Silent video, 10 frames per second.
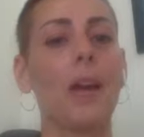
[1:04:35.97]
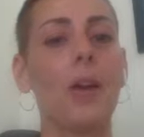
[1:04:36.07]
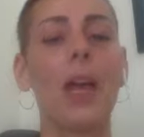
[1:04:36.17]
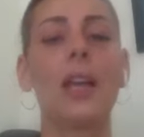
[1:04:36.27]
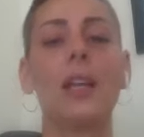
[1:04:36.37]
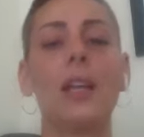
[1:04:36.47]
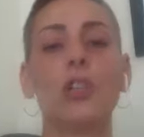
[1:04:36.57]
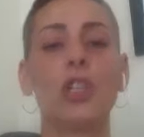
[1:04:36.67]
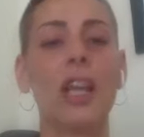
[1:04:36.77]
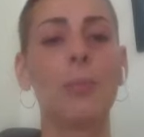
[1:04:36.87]
okay an
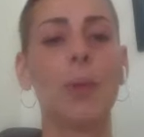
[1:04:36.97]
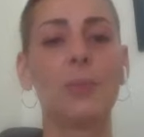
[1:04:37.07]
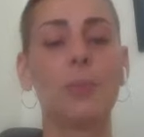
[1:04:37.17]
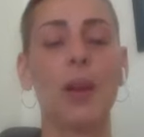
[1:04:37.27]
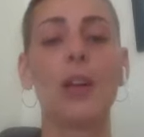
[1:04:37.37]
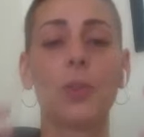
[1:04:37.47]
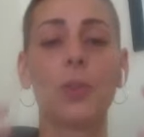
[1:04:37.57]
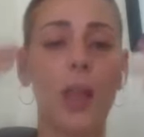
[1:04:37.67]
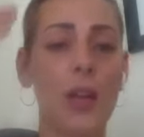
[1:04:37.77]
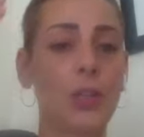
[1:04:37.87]
energetic place but also
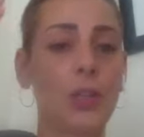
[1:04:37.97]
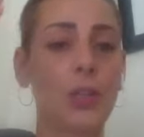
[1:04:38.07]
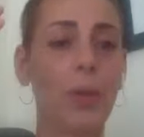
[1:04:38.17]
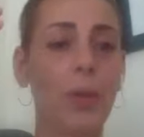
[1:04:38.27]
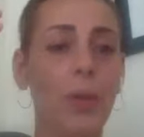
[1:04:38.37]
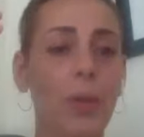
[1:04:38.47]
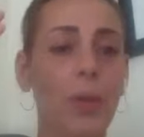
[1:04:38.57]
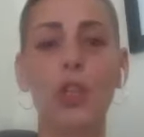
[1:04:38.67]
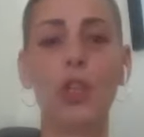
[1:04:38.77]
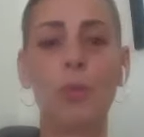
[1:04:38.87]
a logical place
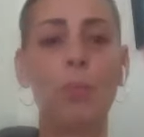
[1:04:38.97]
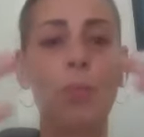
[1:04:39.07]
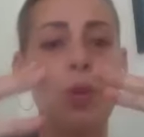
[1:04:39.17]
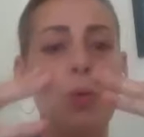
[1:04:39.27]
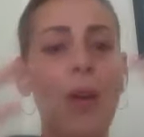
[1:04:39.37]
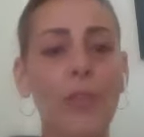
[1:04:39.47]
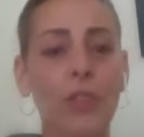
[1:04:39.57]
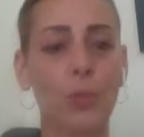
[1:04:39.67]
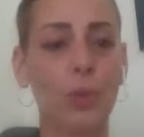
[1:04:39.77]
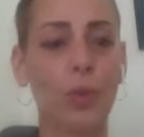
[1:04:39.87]
too and you, you, you have
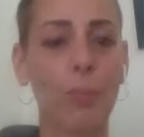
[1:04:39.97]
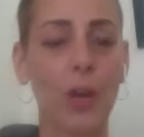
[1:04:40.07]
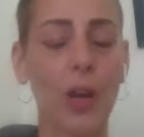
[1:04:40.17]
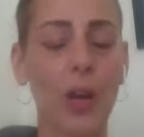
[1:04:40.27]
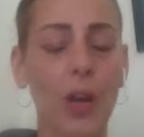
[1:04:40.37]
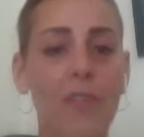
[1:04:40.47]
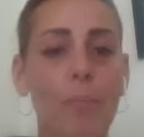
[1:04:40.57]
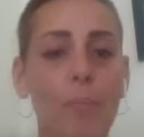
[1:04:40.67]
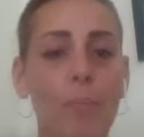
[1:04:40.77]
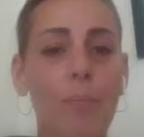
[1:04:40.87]
this really brilliant way of
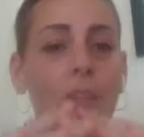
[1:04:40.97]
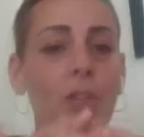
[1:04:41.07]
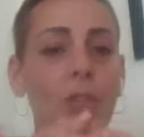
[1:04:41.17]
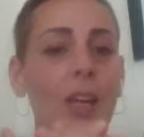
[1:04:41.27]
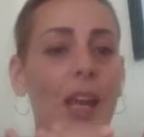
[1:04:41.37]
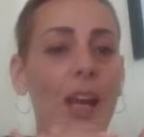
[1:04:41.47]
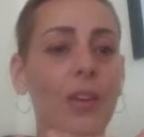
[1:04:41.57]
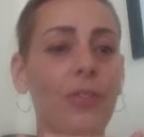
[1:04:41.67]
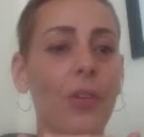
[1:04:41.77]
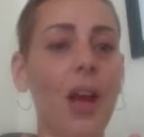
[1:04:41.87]
merging the two
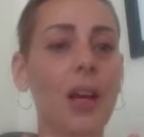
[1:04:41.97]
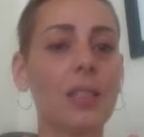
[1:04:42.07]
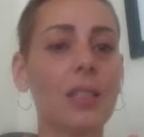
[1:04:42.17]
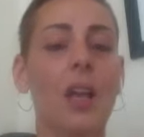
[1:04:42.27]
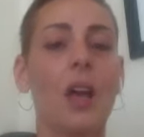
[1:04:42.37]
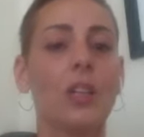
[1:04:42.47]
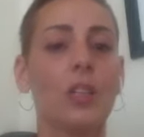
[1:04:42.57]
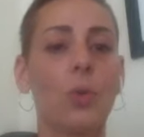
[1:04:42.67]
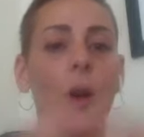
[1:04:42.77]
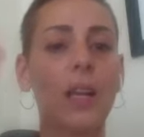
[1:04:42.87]
together for us
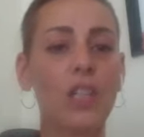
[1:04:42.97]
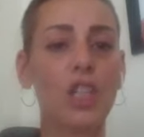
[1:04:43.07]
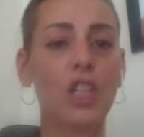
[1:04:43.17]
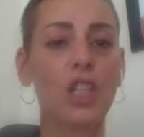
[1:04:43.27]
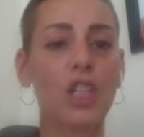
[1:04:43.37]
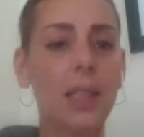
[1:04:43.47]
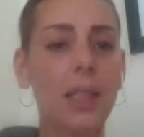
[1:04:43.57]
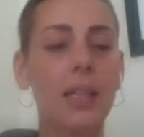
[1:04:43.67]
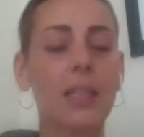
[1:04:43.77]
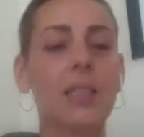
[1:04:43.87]
to where it just
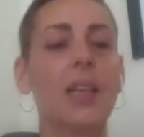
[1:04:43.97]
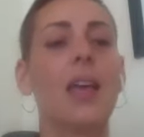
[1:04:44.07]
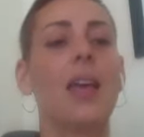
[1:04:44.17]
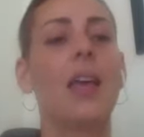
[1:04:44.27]
clicks